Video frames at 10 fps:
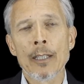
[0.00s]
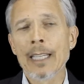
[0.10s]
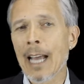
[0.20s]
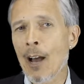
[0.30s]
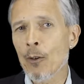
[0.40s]

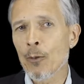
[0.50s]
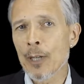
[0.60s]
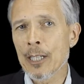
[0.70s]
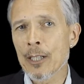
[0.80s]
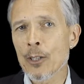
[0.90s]
the outer
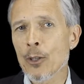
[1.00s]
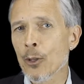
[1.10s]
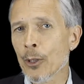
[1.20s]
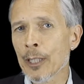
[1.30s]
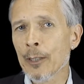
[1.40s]
regions
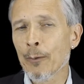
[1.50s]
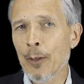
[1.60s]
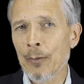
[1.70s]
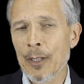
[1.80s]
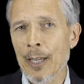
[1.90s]
30 to
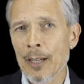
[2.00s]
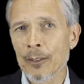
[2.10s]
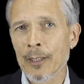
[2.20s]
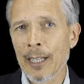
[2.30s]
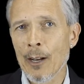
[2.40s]

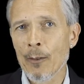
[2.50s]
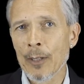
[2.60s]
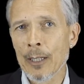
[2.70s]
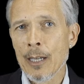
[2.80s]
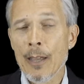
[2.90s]
50,000
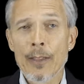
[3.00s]
Kelvin.